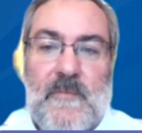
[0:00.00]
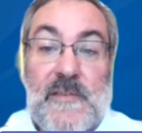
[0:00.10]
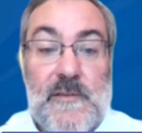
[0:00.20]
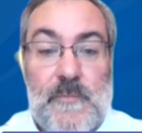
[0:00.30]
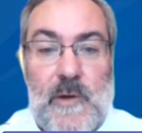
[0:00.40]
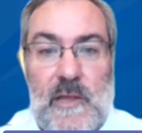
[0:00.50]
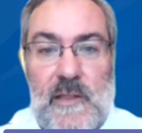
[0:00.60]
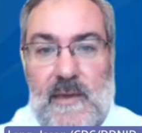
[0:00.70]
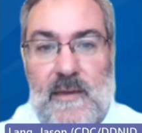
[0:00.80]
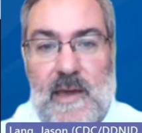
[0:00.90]
this is
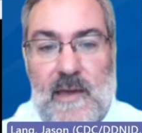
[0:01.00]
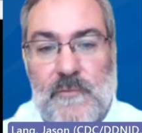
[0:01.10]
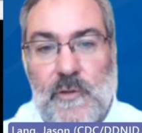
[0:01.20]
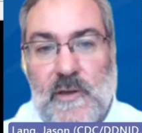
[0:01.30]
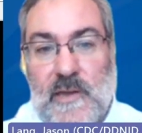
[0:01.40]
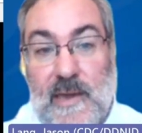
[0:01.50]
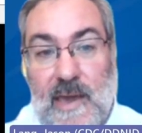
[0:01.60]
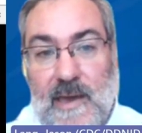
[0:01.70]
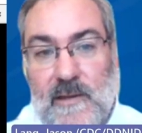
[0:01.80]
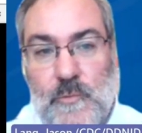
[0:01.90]
really kind of looking
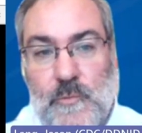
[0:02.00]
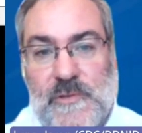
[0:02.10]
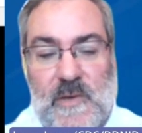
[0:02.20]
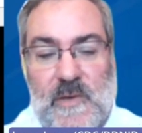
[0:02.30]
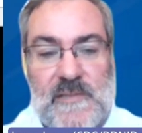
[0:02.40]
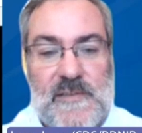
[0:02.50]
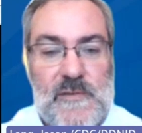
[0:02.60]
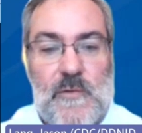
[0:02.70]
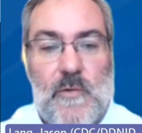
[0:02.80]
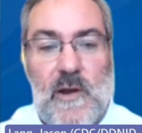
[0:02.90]
at who submits a
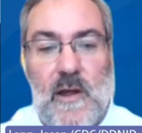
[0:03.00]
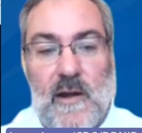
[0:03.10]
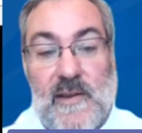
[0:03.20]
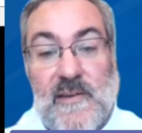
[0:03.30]
scorecard,